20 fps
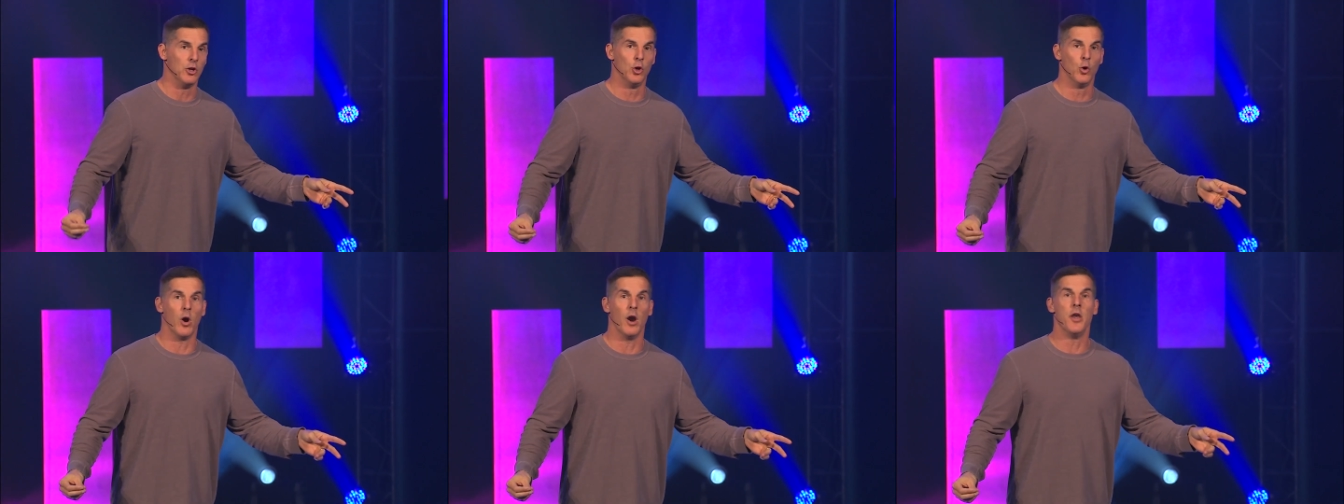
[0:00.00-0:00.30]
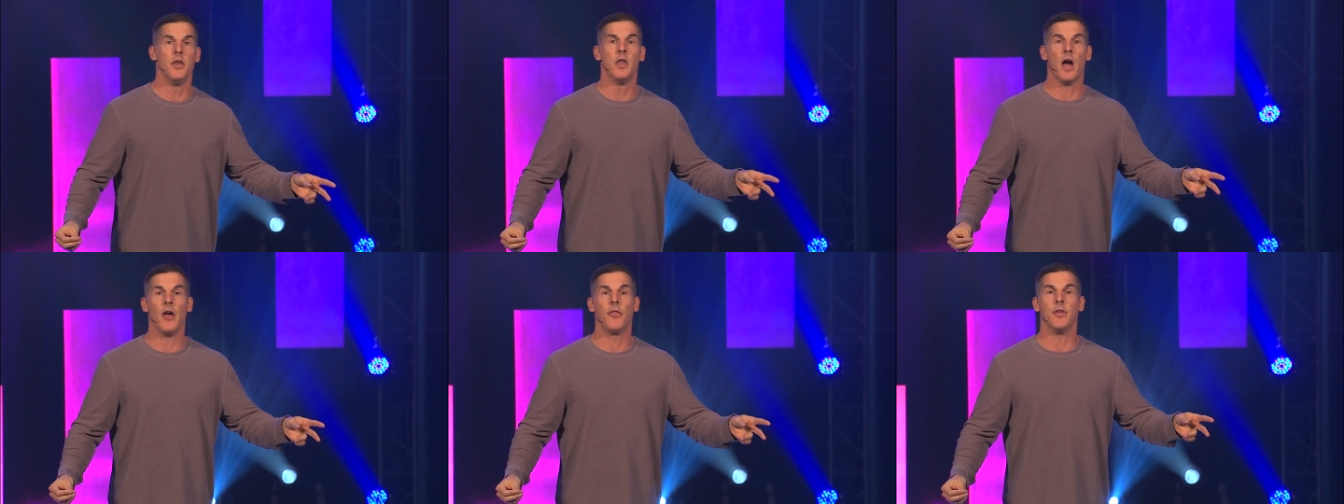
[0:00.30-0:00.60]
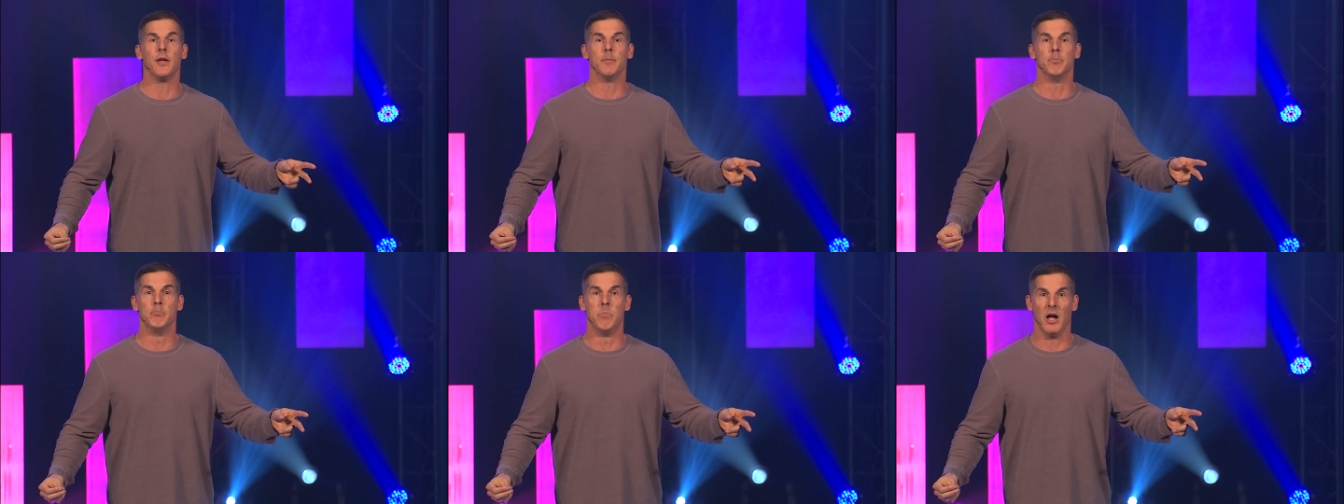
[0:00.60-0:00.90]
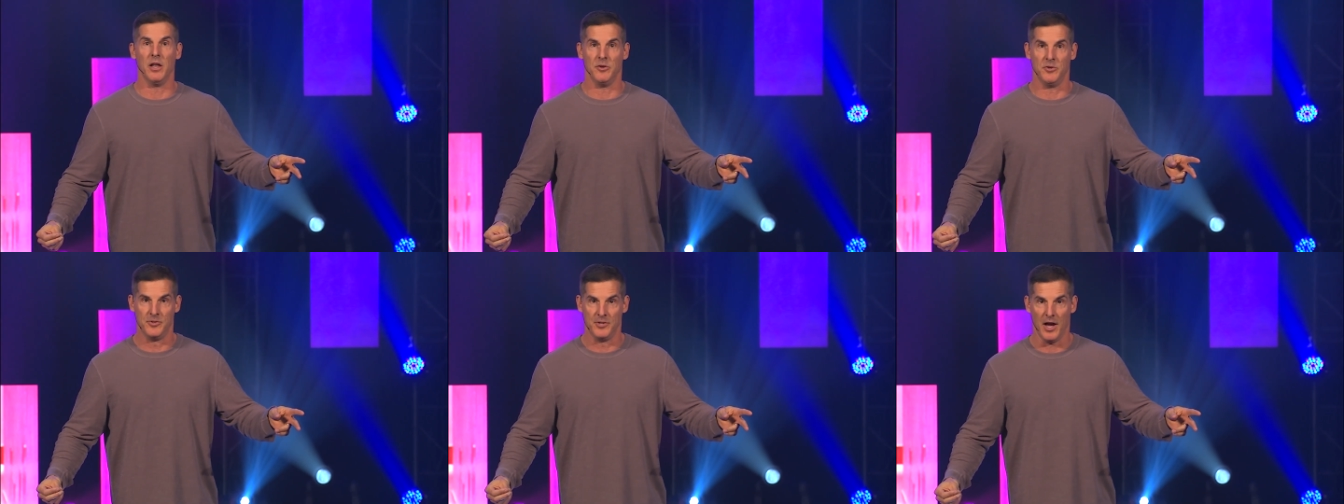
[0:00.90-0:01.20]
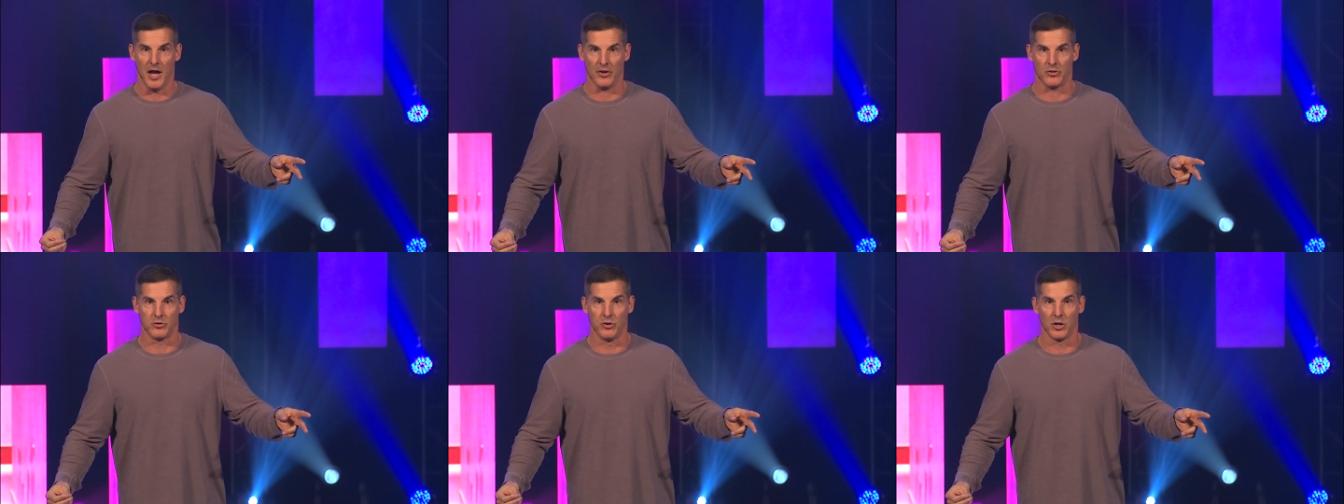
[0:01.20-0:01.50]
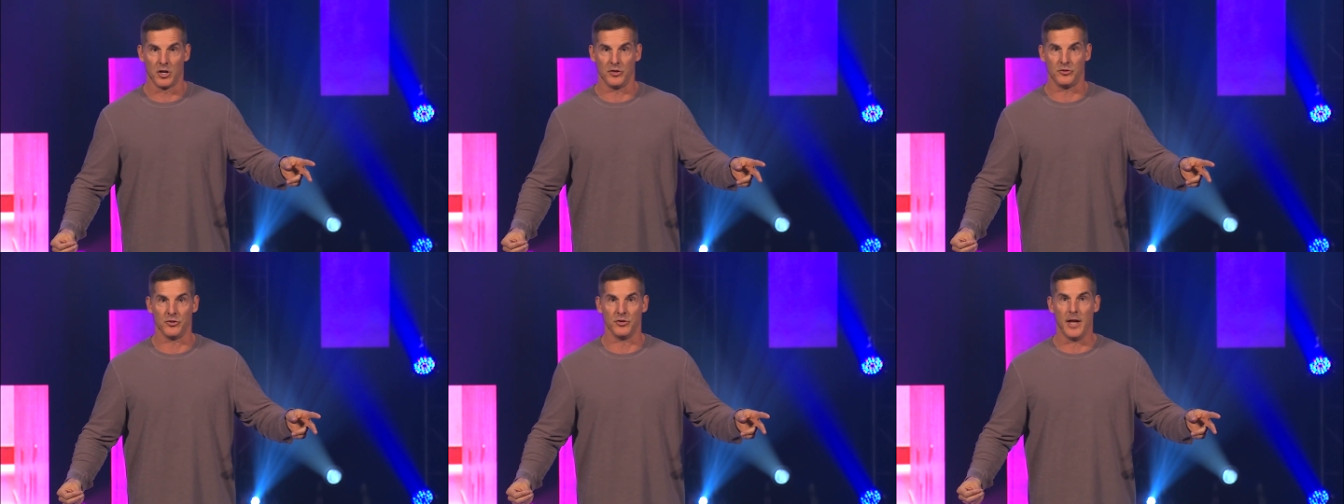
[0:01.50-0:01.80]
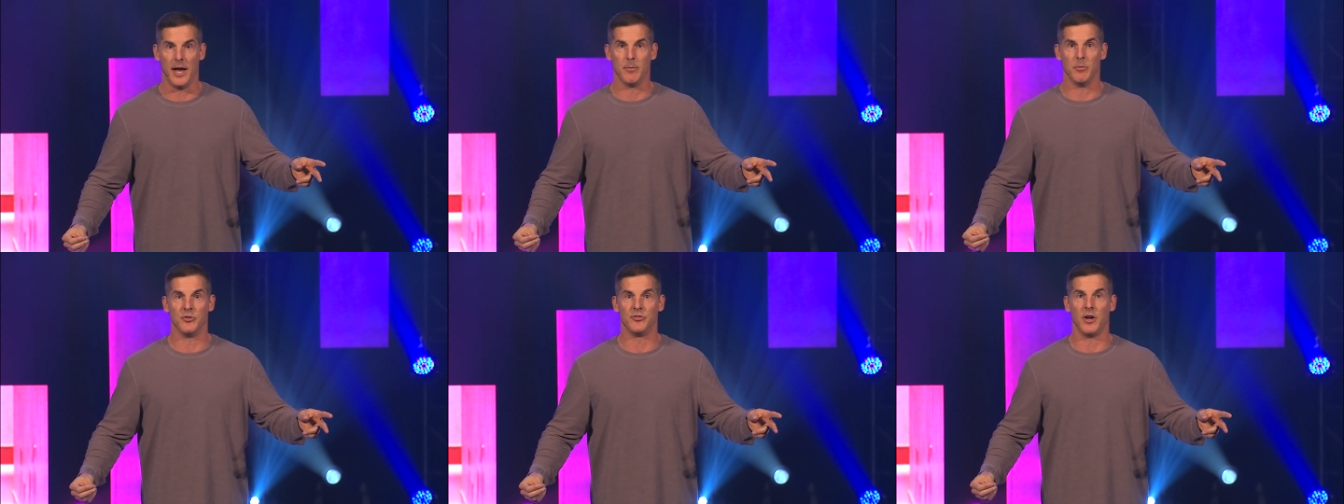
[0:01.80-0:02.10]
You are nothing but dust. Look at your
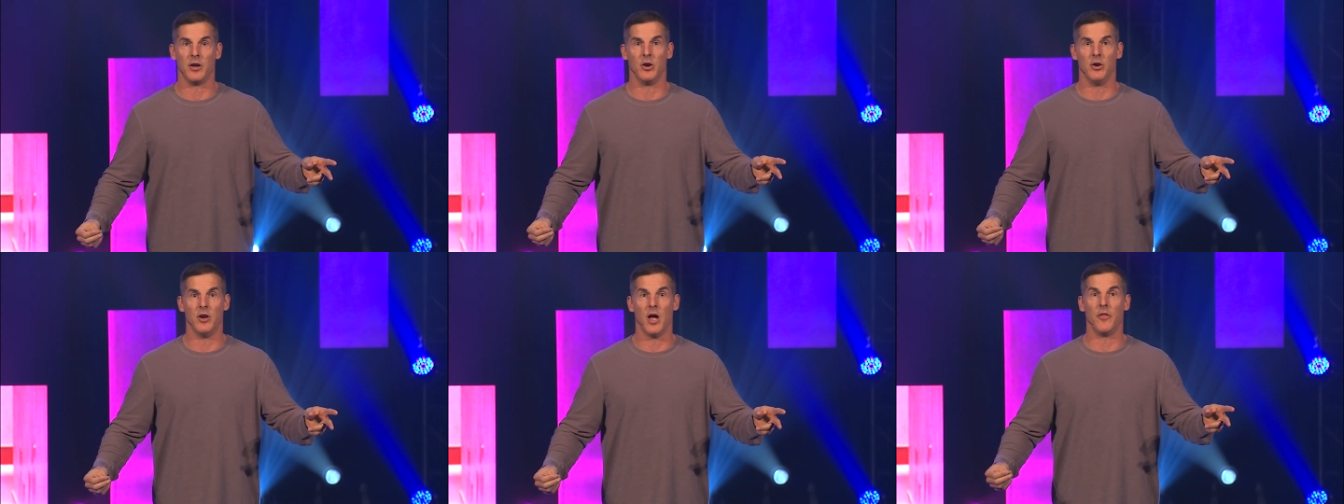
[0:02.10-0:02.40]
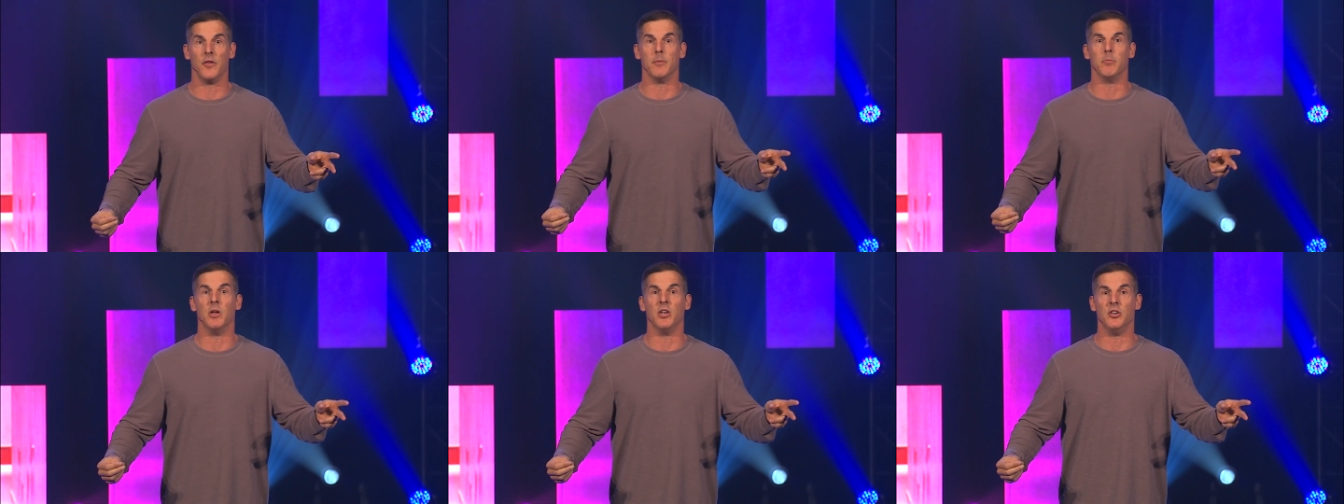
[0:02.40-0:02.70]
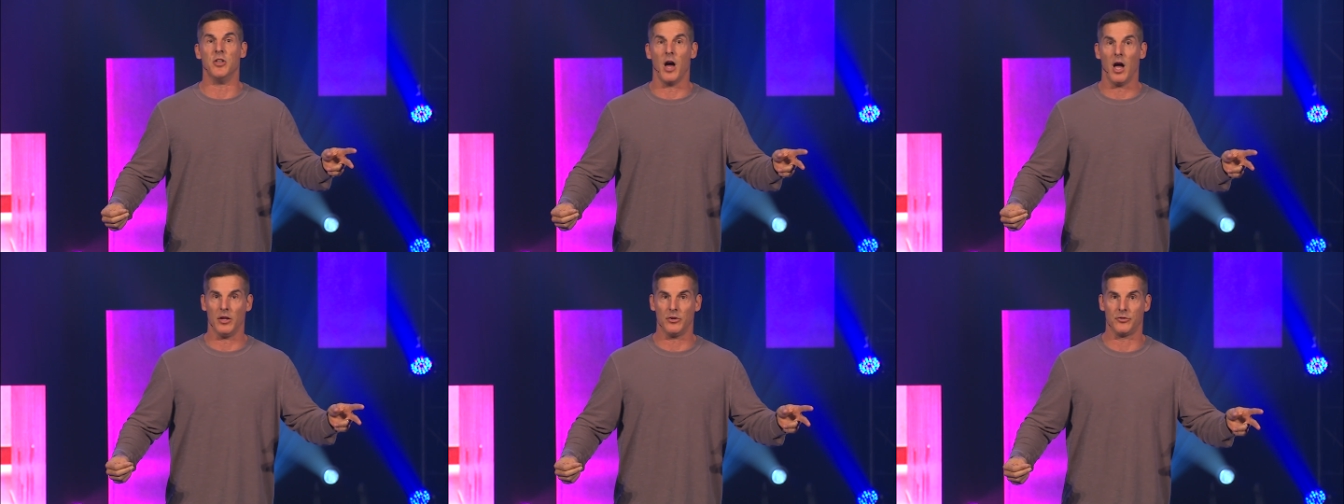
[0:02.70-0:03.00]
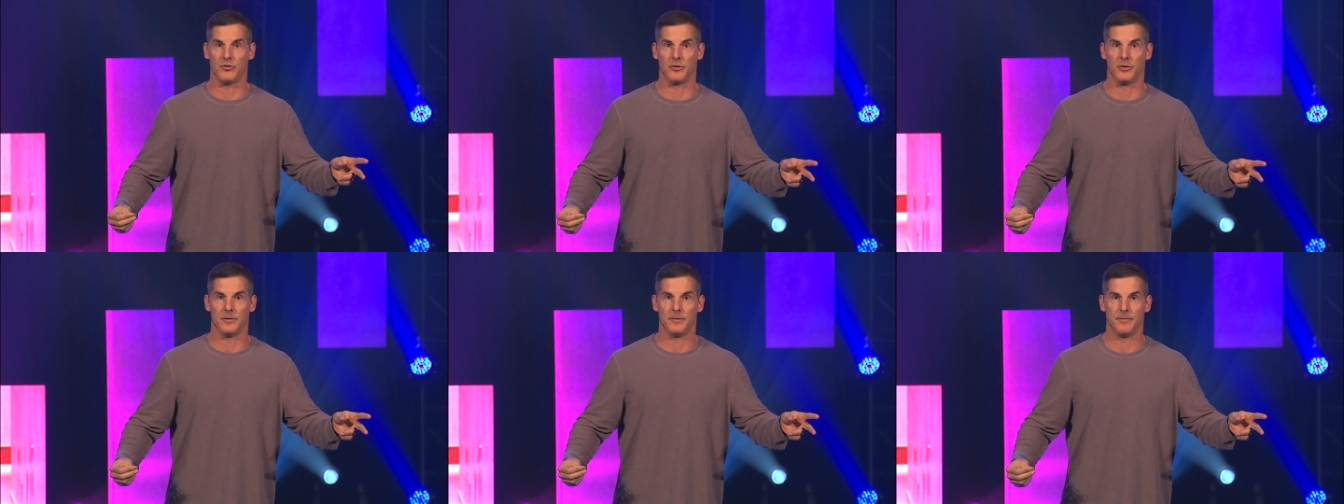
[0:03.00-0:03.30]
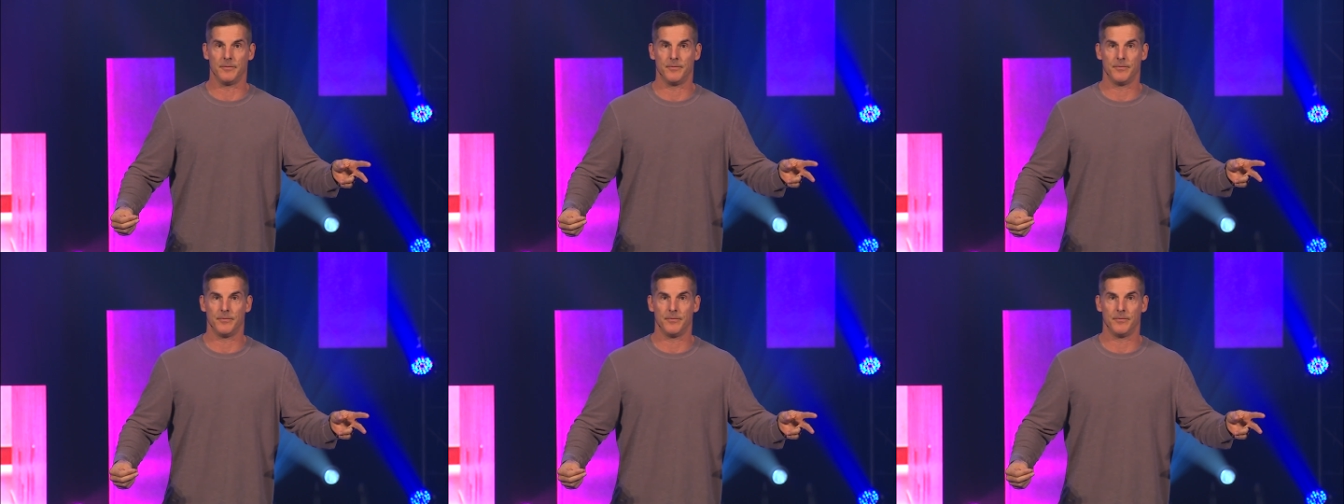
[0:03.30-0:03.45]
neighbor and say, You're nothing but dust.